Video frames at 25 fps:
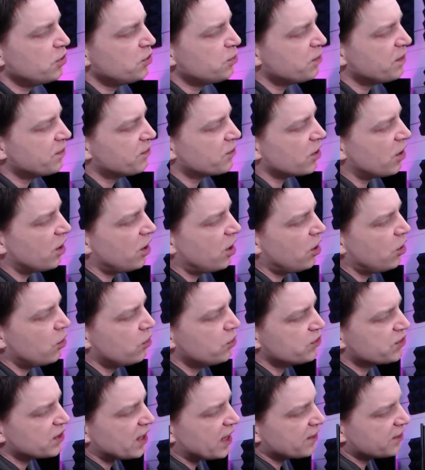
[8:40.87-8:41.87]
we've got
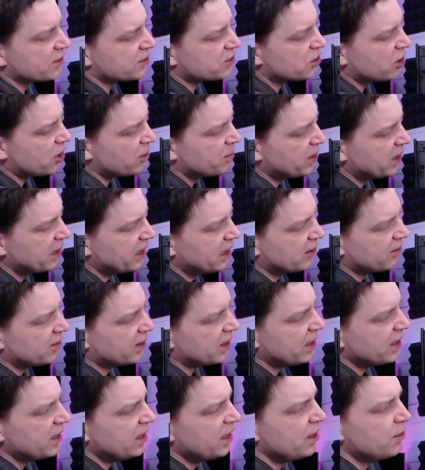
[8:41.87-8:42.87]
holes at the top here
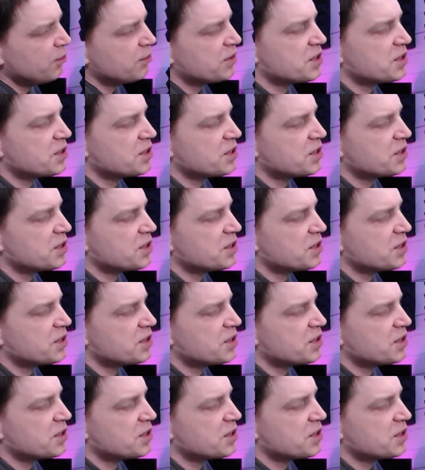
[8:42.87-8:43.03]
and here,